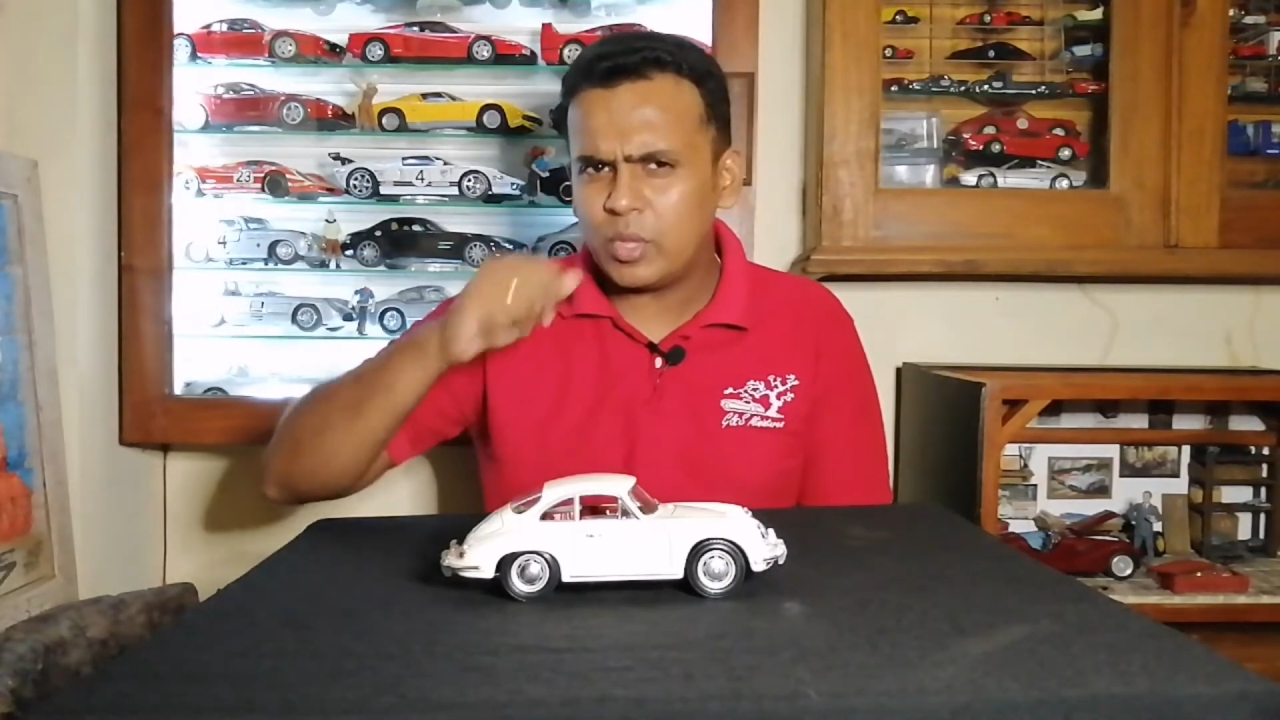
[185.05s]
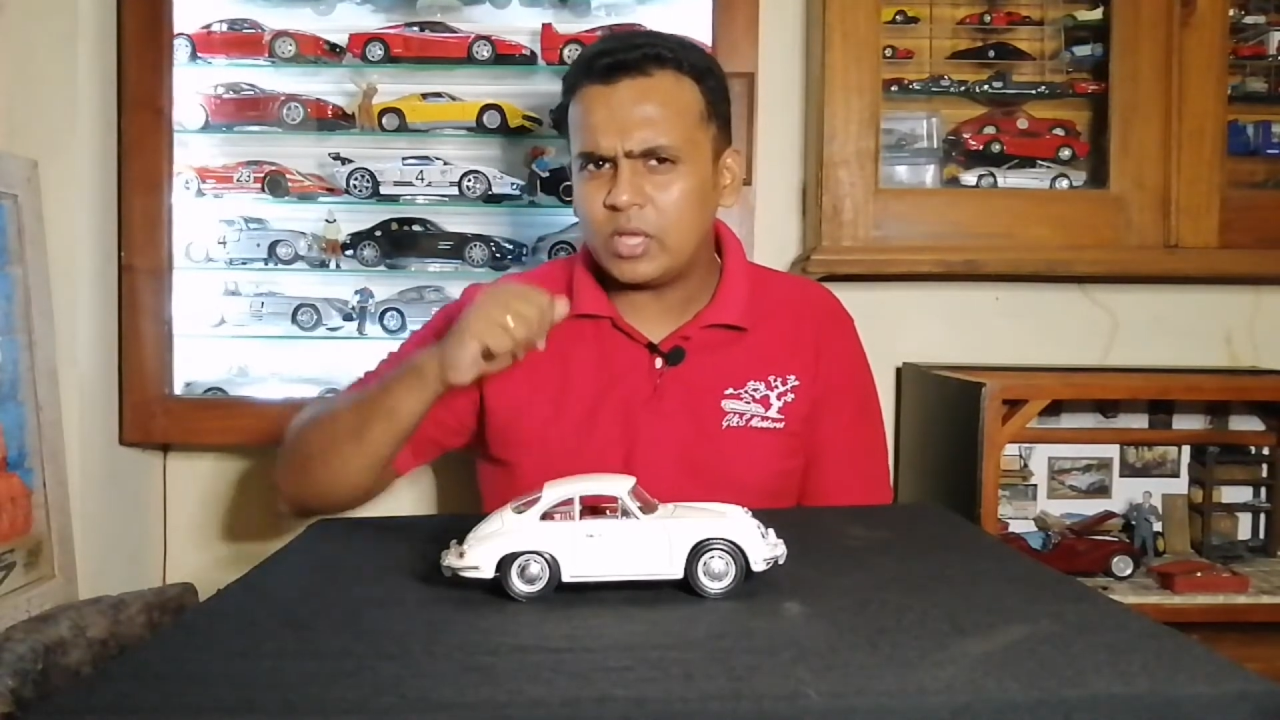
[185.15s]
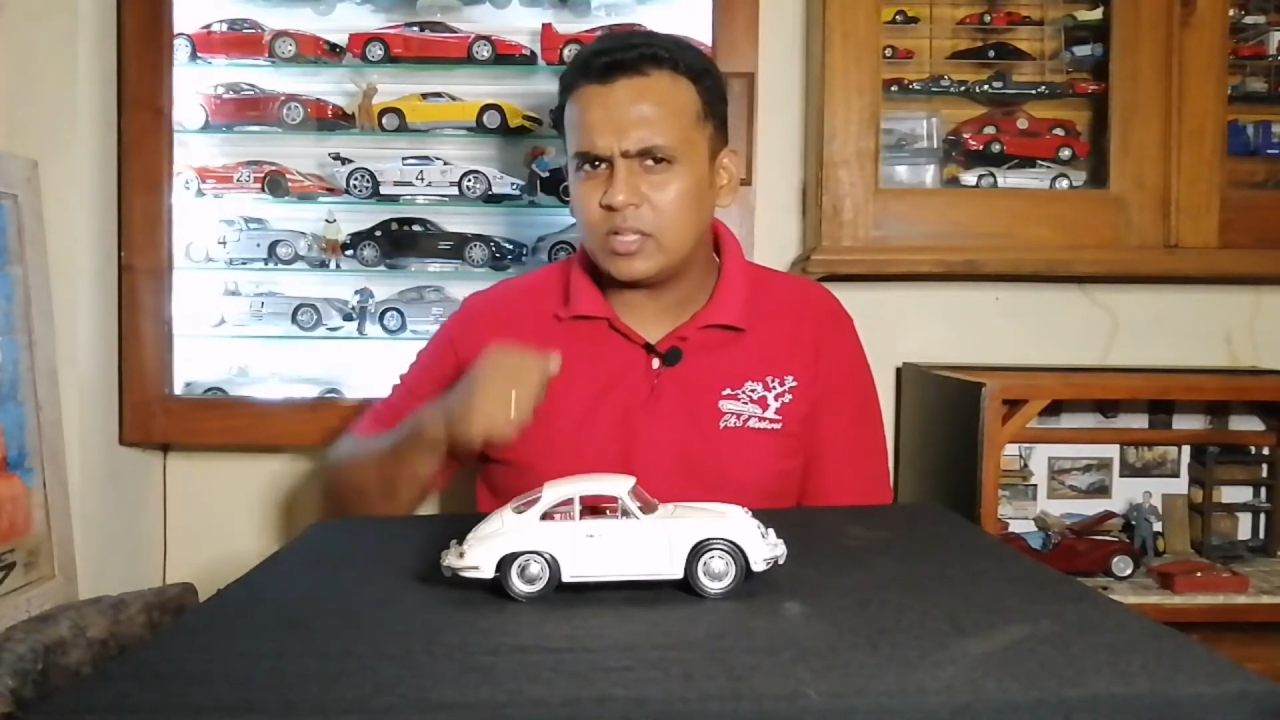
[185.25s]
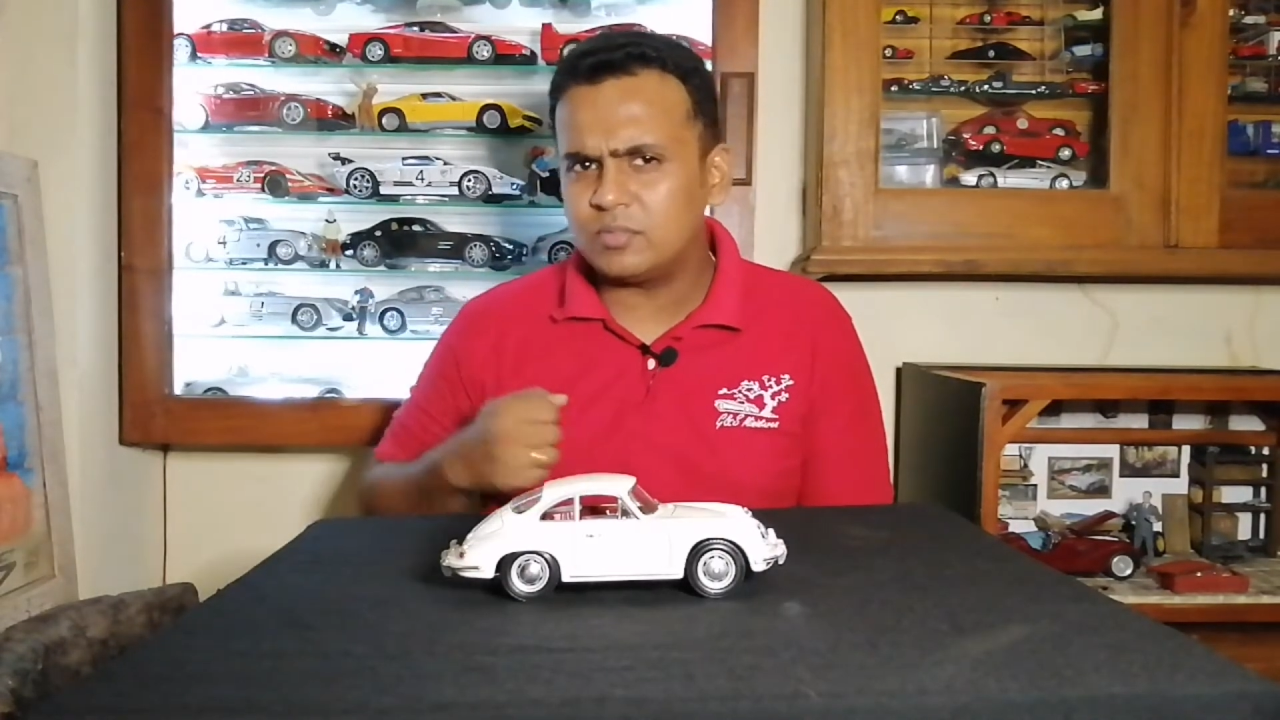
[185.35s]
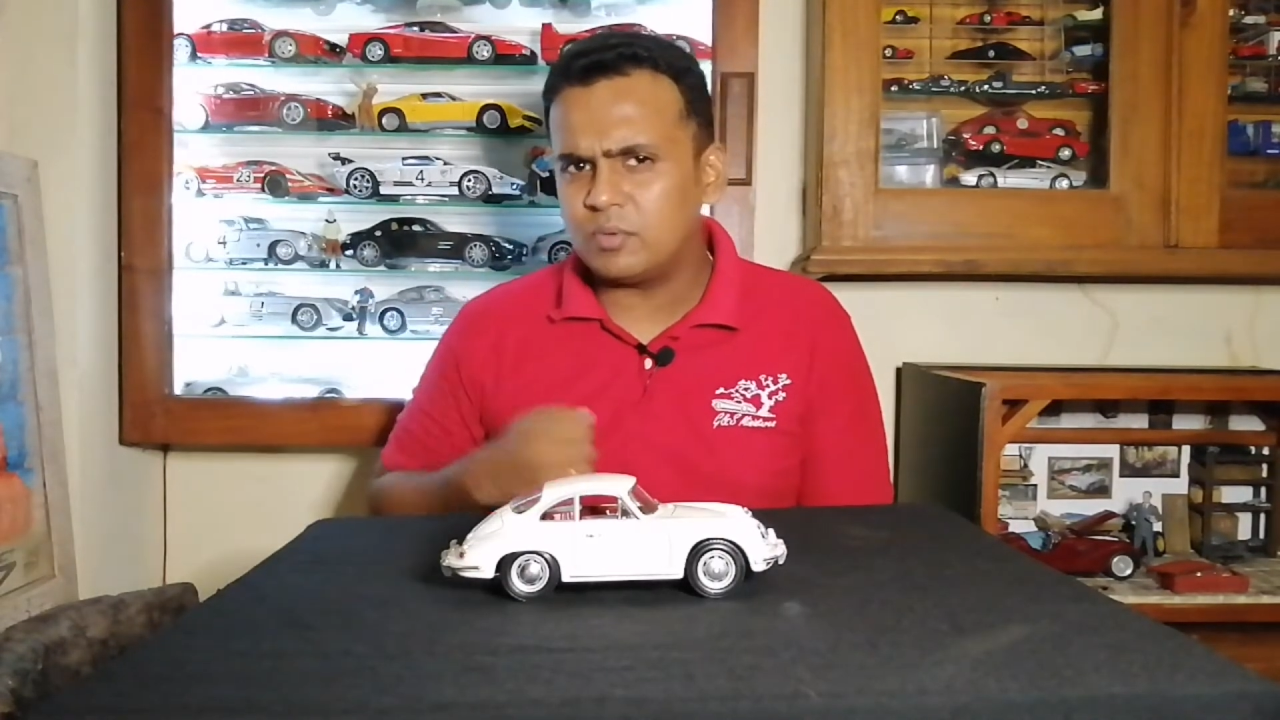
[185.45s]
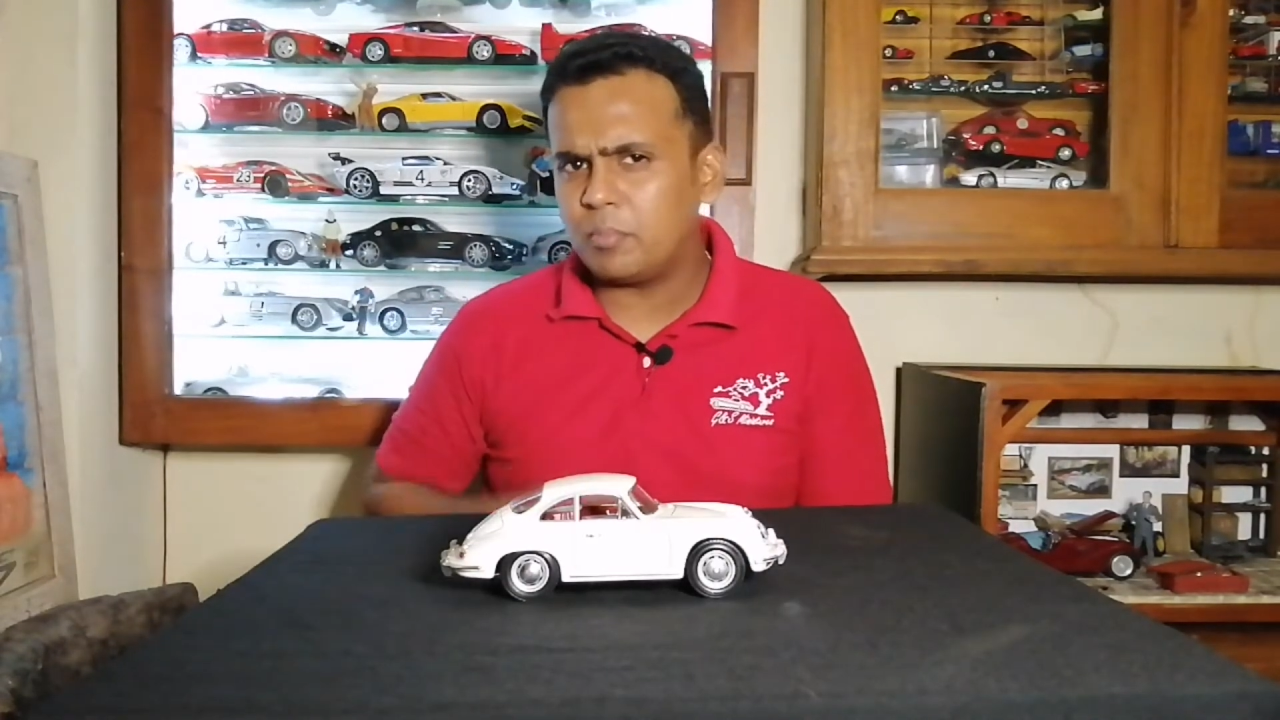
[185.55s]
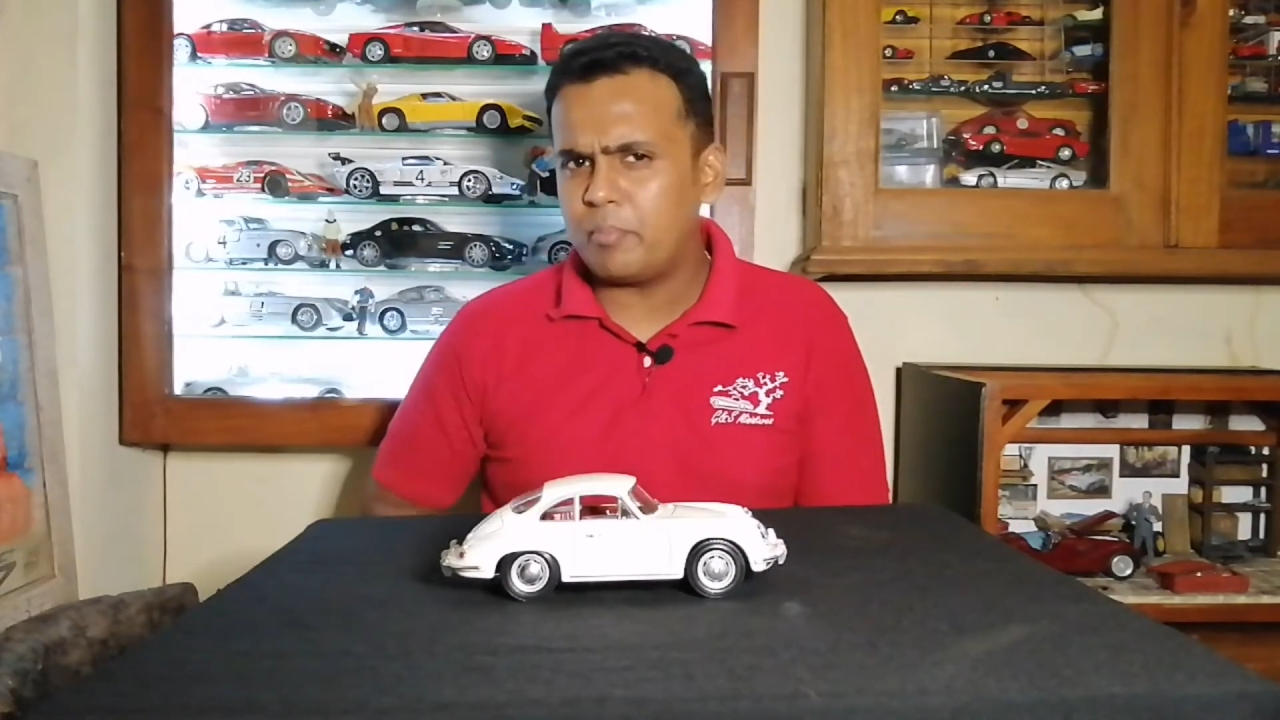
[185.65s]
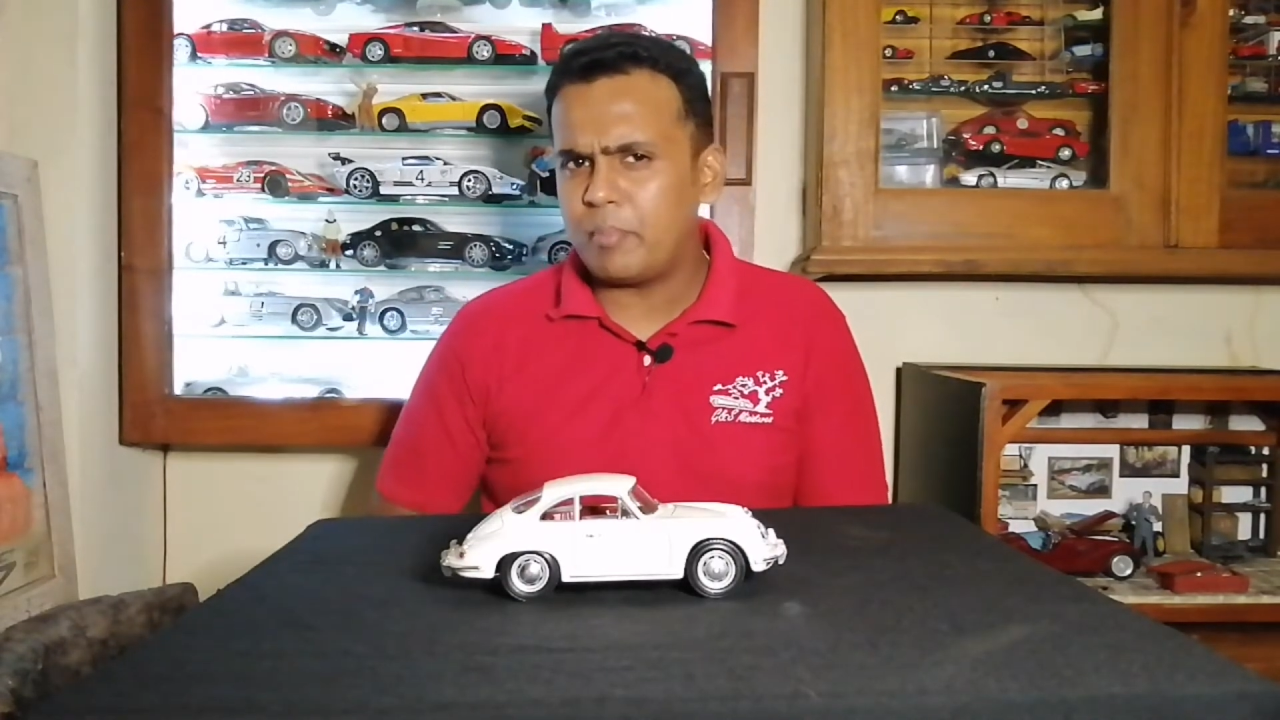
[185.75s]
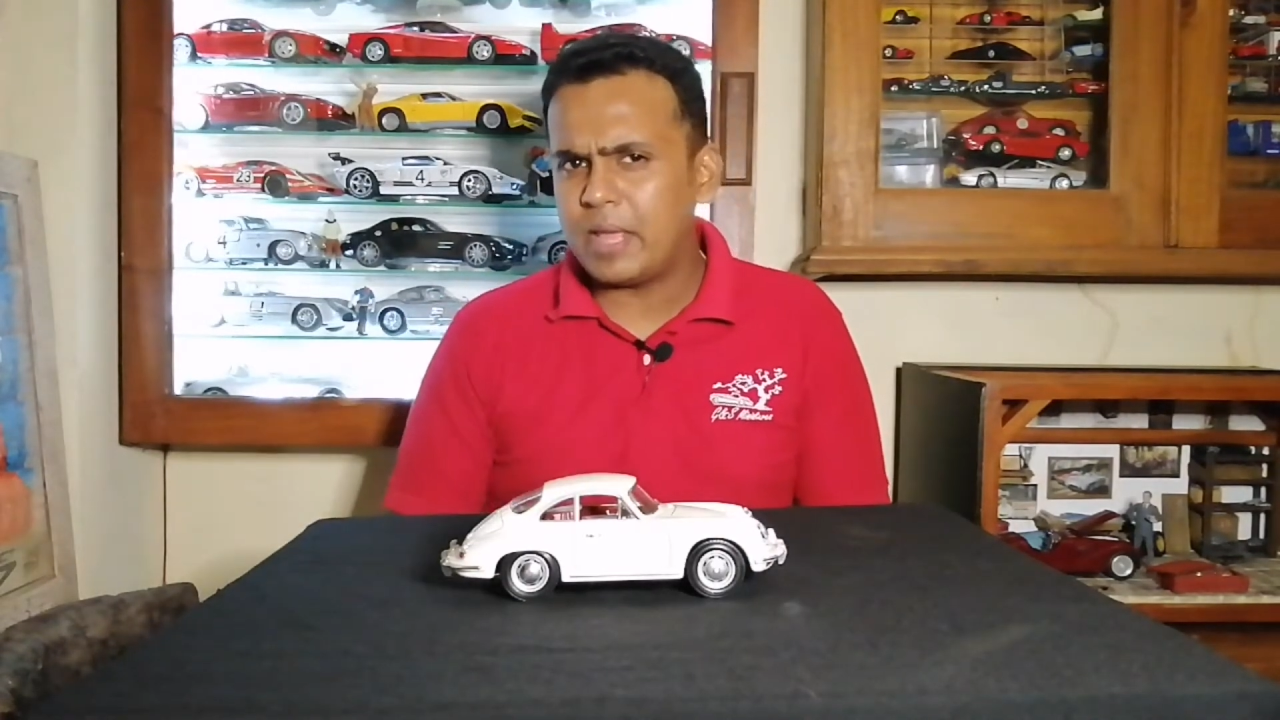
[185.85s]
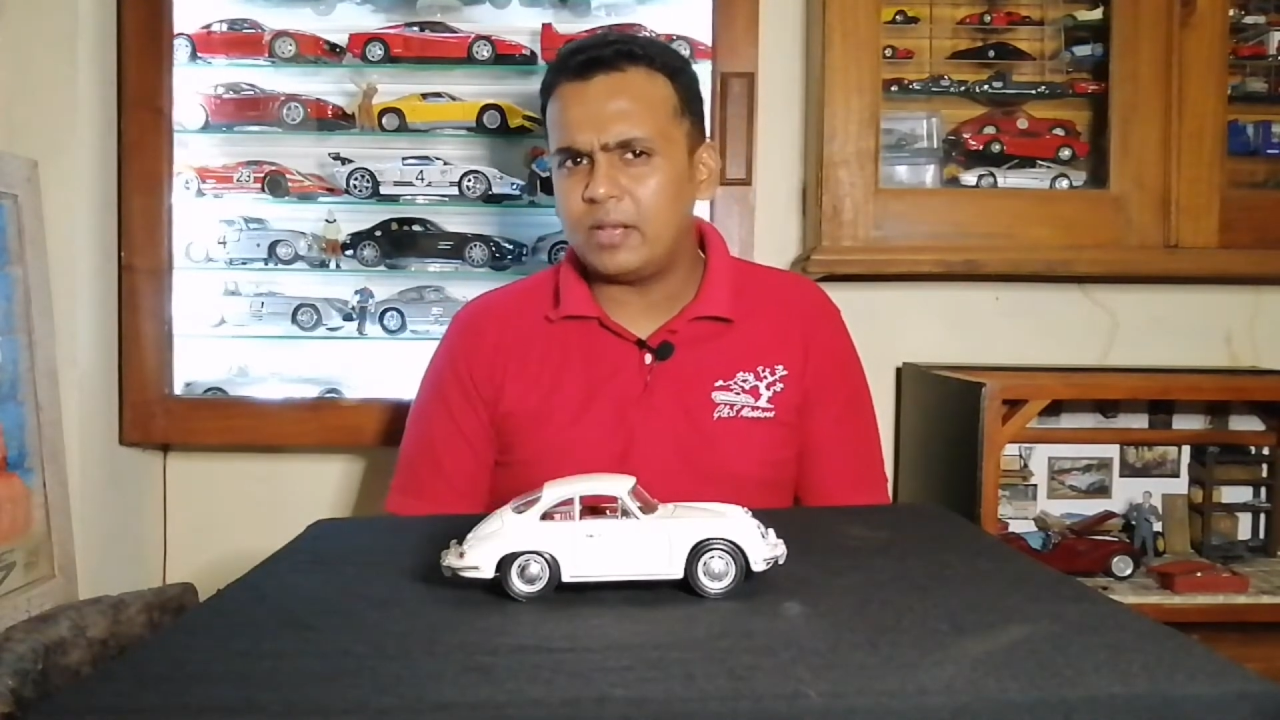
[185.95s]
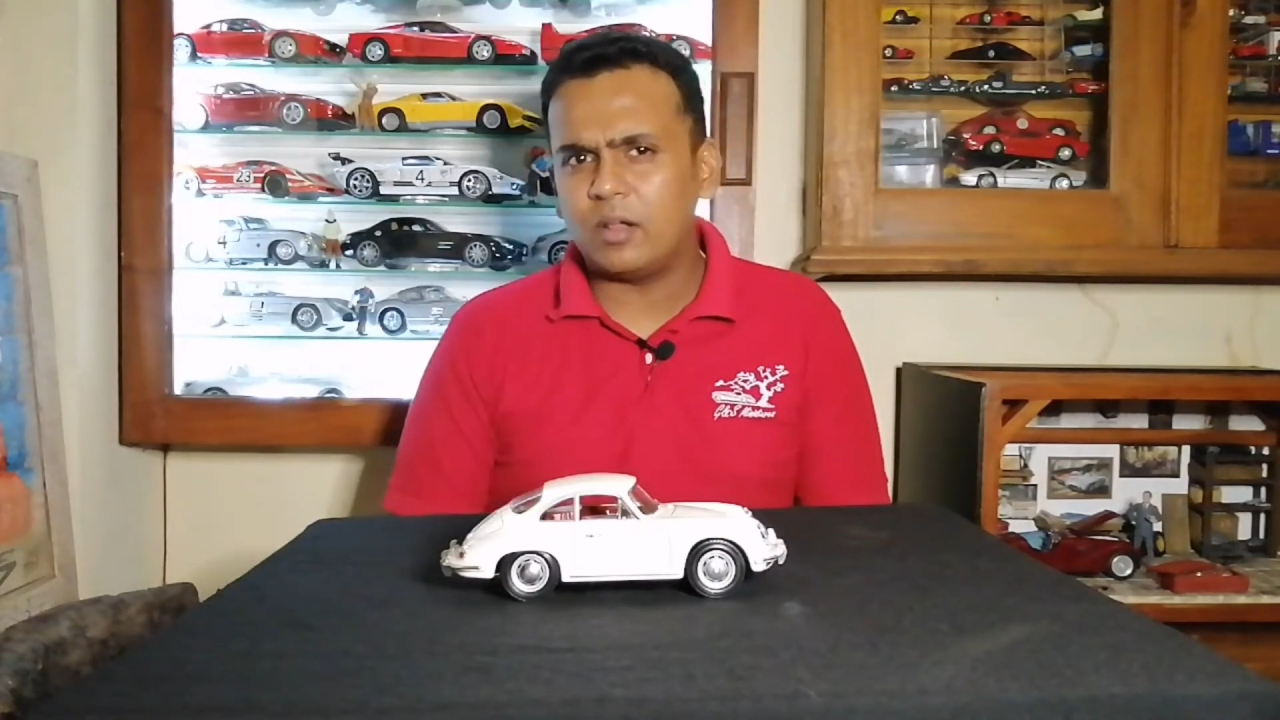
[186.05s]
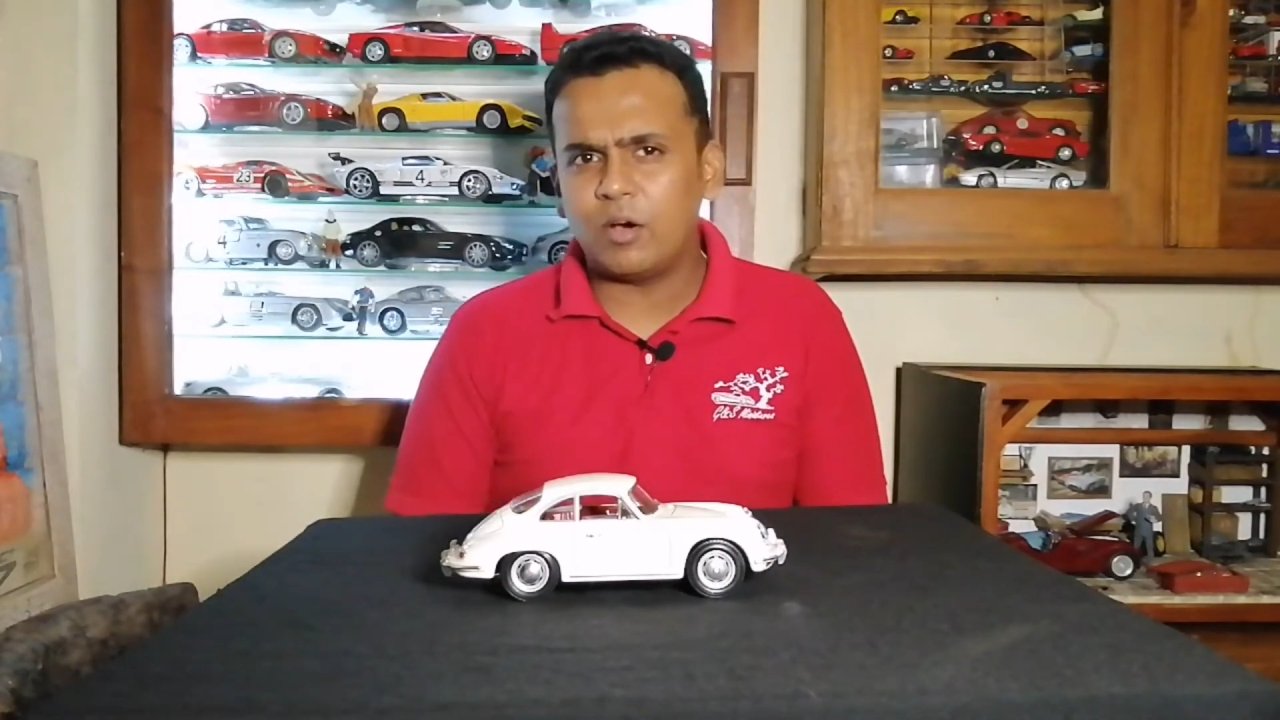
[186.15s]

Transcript: vehicles were made